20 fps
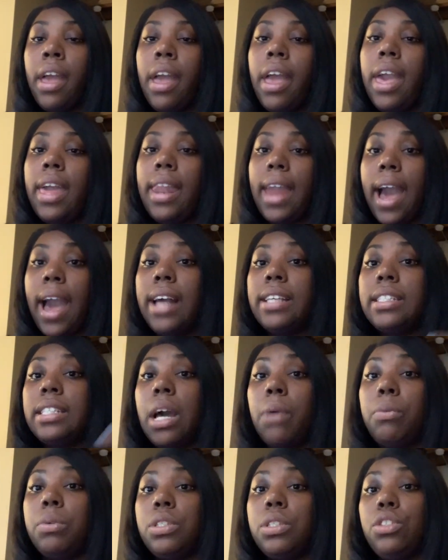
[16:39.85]
And as
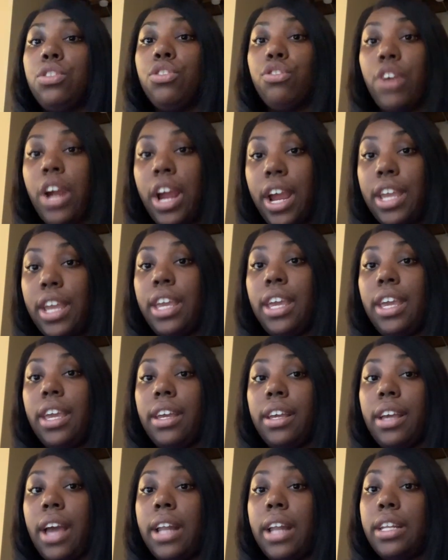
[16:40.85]
that was
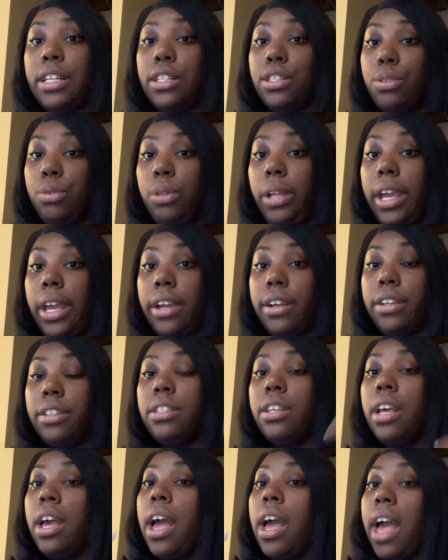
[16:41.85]
drying, I did 2
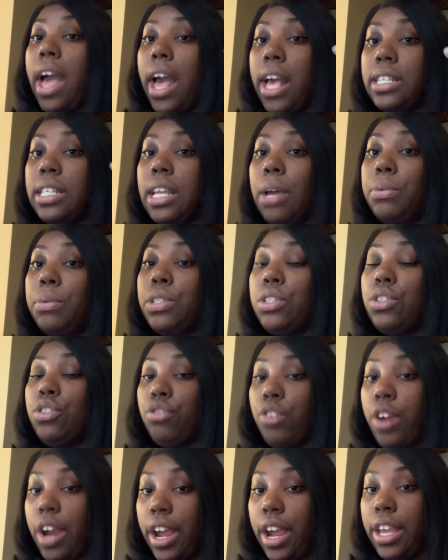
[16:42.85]
layers. As that was
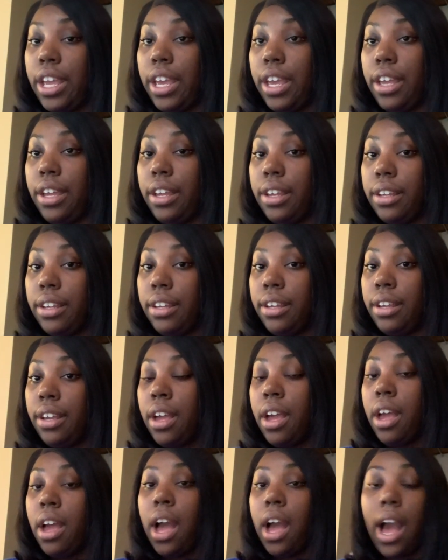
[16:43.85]
drying,
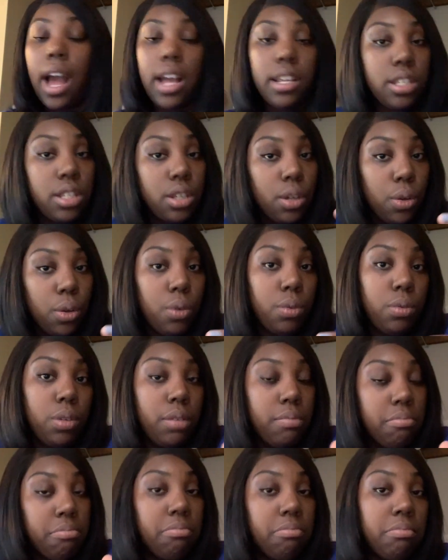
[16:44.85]
I sewed
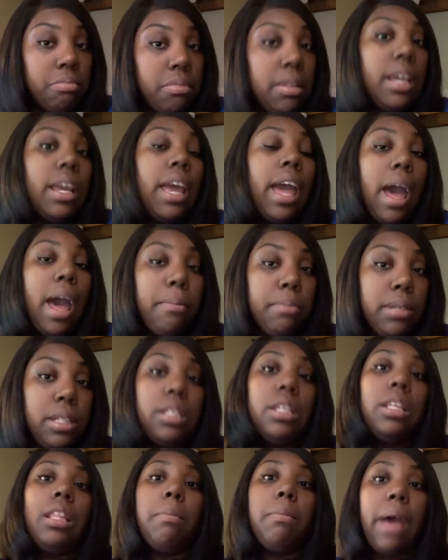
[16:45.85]
the cap
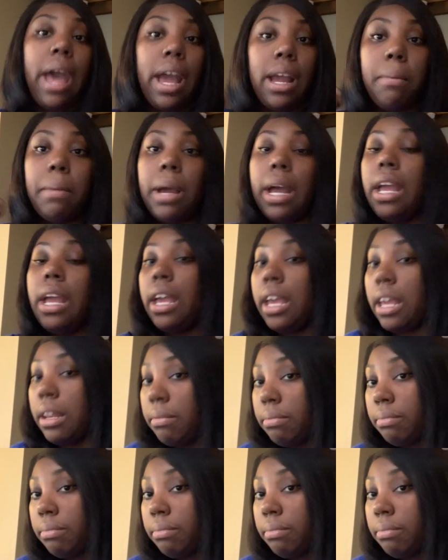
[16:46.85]
to the back of my head